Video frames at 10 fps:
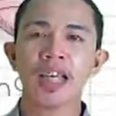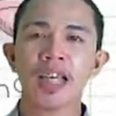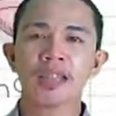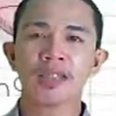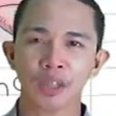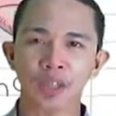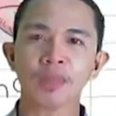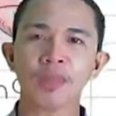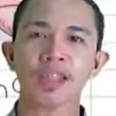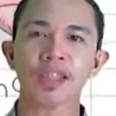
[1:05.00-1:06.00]
Join
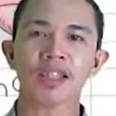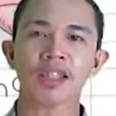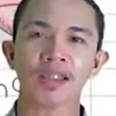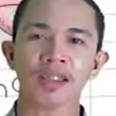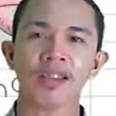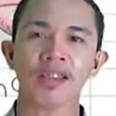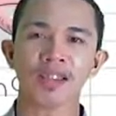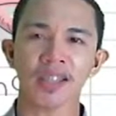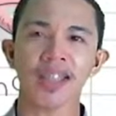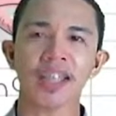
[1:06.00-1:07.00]
me in another
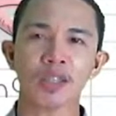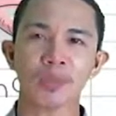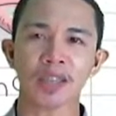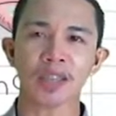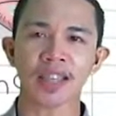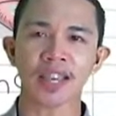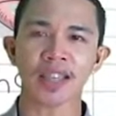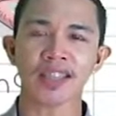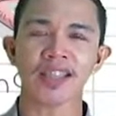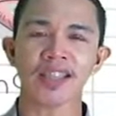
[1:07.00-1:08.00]
learning
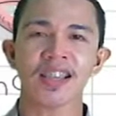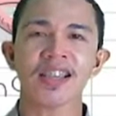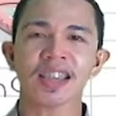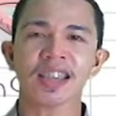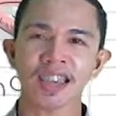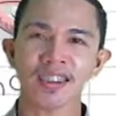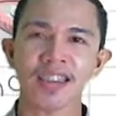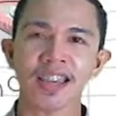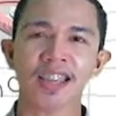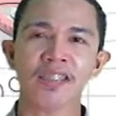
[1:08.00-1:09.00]
experience here
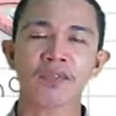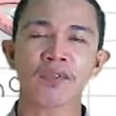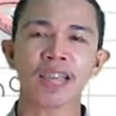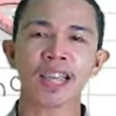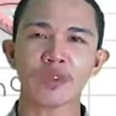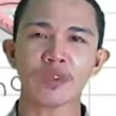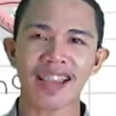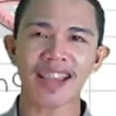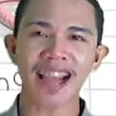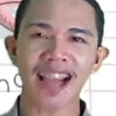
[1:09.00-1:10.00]
in
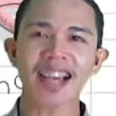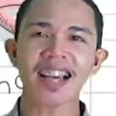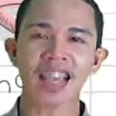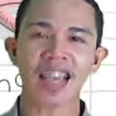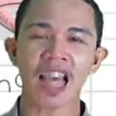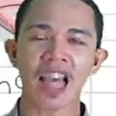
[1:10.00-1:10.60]
Valenzuela Live,